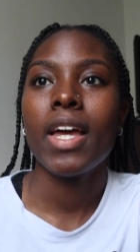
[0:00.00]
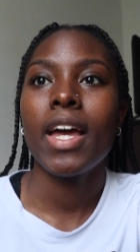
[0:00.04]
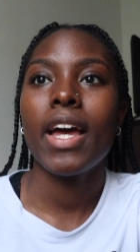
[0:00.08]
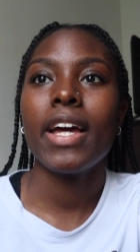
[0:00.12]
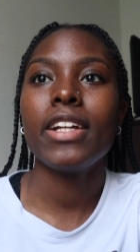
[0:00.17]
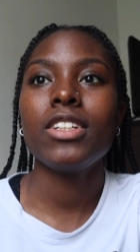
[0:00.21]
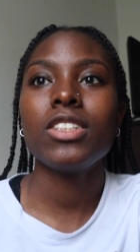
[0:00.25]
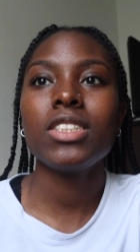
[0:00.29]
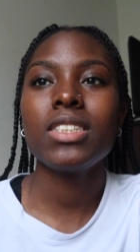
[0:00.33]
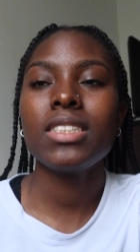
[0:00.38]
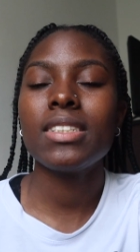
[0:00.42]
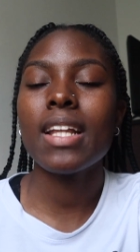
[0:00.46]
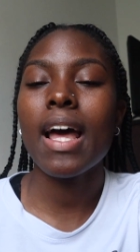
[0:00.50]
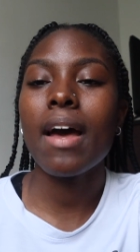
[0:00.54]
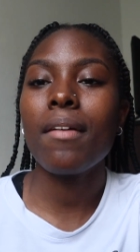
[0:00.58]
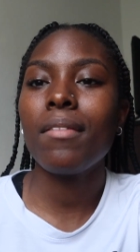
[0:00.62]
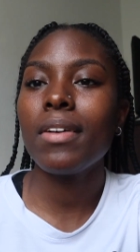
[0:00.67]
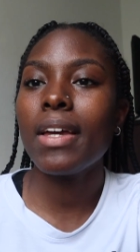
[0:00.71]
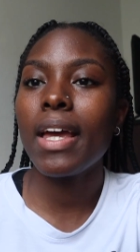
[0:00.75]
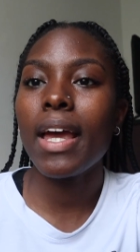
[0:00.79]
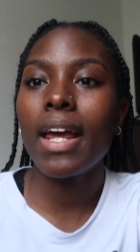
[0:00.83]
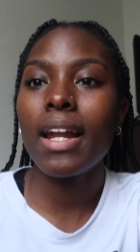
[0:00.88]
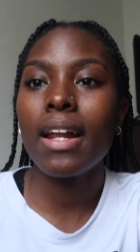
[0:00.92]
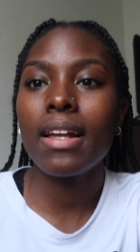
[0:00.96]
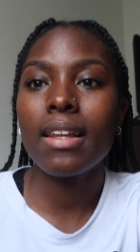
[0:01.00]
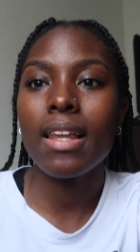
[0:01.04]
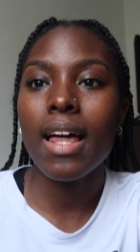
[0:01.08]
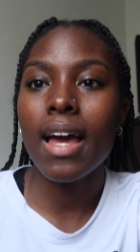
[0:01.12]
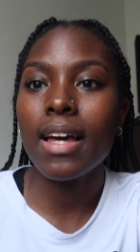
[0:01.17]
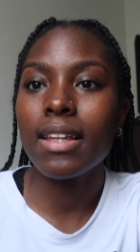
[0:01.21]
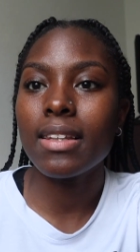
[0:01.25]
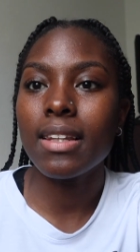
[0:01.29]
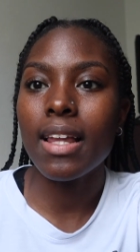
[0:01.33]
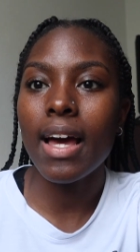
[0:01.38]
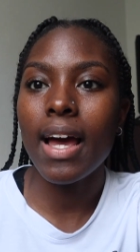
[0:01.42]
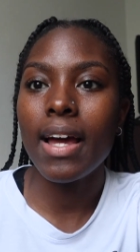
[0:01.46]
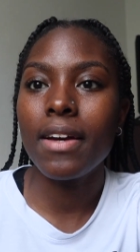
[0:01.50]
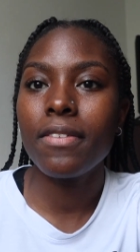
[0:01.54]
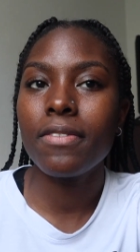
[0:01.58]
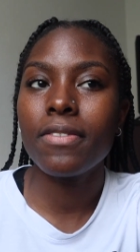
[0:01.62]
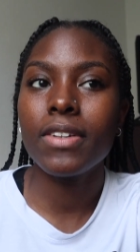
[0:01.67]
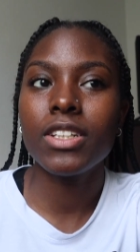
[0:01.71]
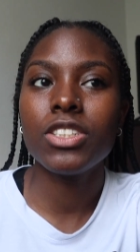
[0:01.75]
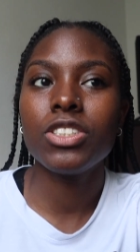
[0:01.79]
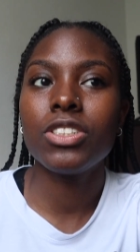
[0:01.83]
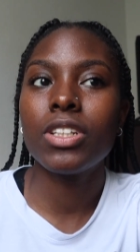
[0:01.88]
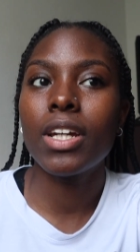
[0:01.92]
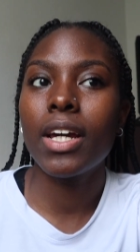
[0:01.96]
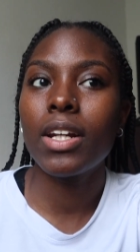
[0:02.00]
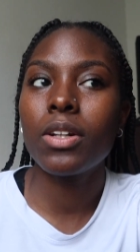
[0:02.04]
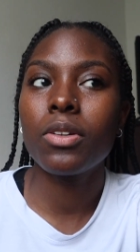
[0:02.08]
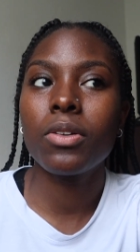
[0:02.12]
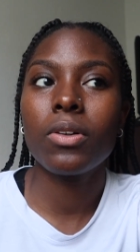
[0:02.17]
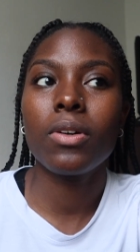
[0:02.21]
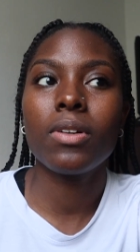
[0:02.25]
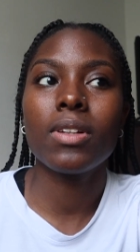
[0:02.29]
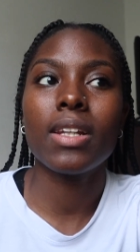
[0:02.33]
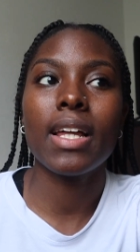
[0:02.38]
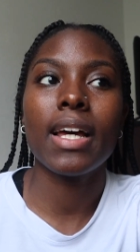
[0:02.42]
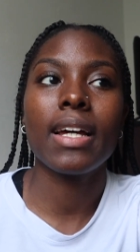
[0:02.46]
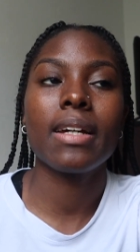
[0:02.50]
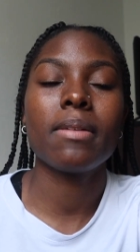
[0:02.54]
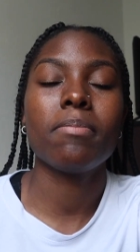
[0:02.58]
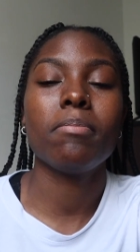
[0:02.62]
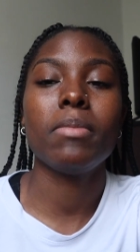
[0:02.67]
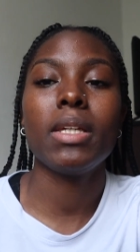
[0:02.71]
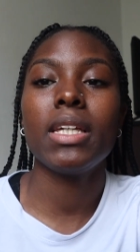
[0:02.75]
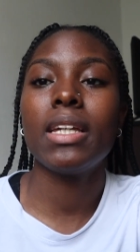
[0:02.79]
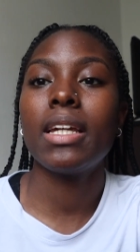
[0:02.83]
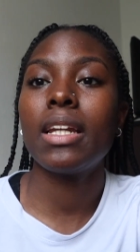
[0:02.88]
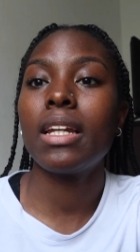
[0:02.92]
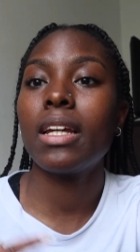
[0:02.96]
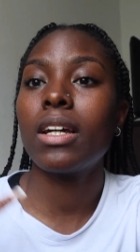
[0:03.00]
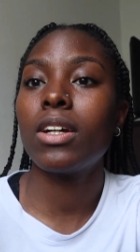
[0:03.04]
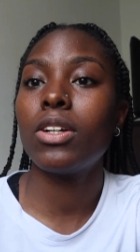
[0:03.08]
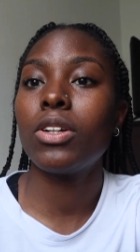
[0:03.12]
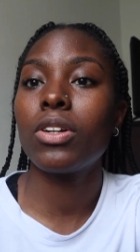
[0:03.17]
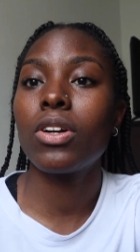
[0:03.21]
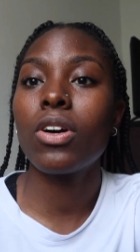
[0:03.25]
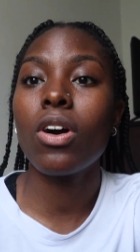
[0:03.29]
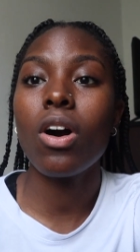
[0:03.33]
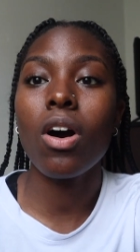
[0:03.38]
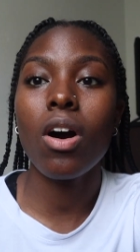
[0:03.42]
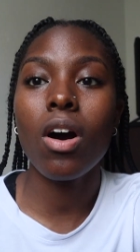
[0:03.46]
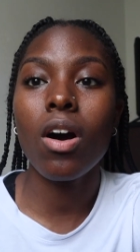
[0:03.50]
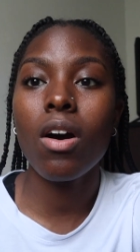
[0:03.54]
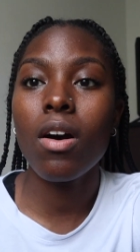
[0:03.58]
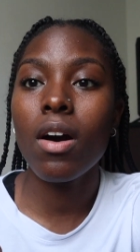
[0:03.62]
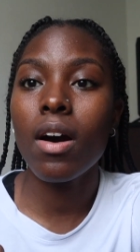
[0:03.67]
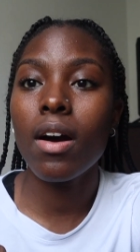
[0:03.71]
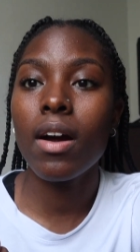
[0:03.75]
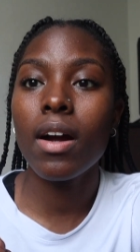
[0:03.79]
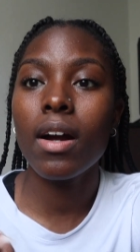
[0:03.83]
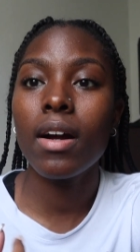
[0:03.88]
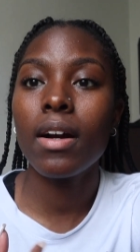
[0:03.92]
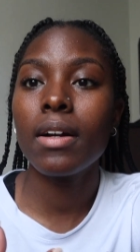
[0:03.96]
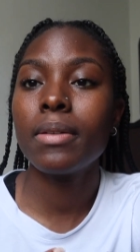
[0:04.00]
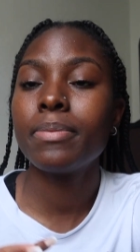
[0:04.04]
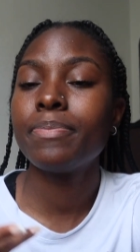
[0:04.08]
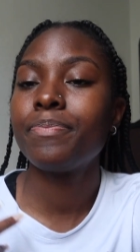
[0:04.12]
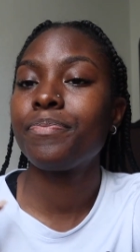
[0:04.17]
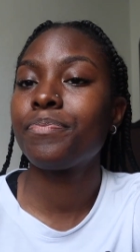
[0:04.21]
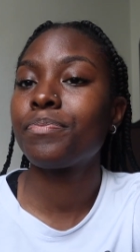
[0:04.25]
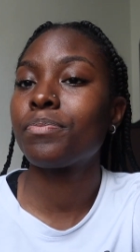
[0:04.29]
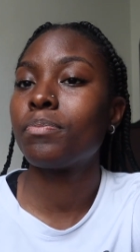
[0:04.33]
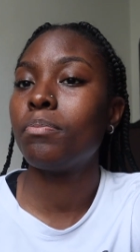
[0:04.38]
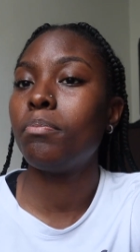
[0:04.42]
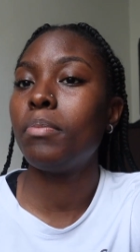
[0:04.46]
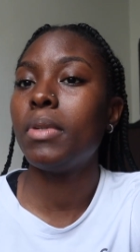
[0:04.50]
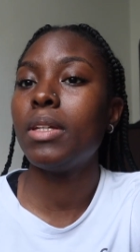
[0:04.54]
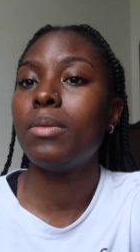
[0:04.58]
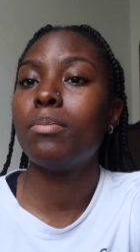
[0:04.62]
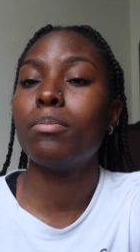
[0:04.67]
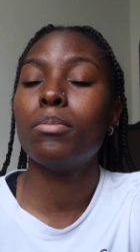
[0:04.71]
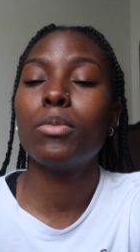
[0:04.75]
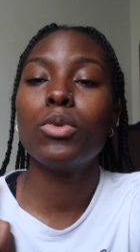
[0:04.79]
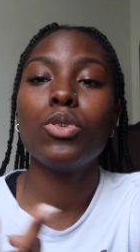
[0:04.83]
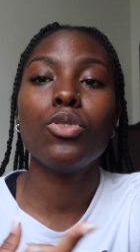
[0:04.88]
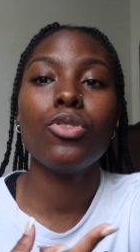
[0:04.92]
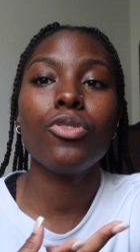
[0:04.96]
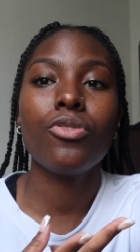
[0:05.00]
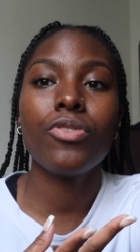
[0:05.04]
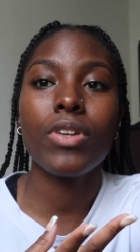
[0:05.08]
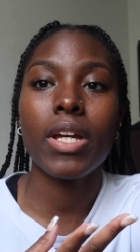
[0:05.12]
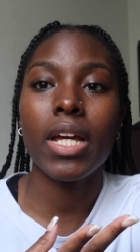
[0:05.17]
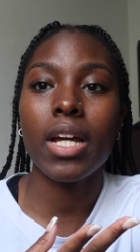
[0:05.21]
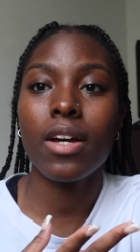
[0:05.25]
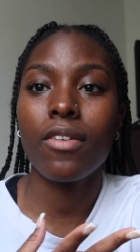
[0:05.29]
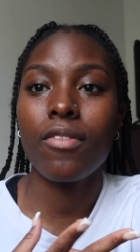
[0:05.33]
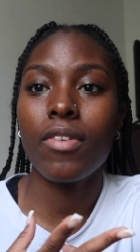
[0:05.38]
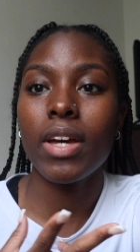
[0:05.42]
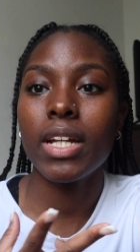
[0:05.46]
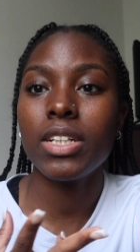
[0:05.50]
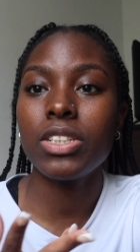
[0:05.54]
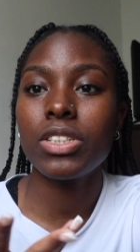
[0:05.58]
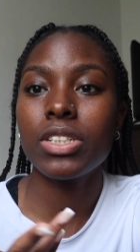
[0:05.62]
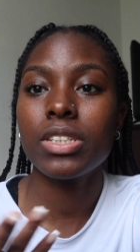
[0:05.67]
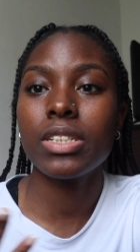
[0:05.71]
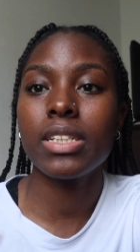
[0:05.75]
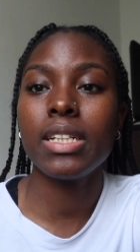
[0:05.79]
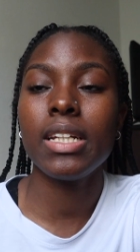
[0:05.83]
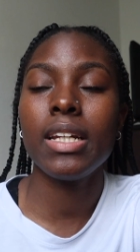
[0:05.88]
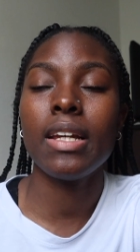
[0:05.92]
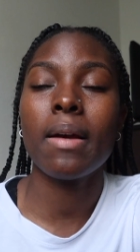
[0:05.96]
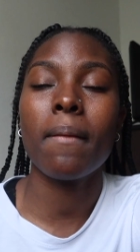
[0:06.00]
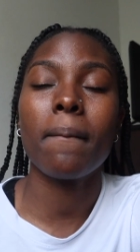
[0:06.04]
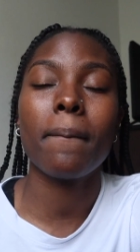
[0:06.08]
and just navigating like life in general, like me getting a car, me moving eventually.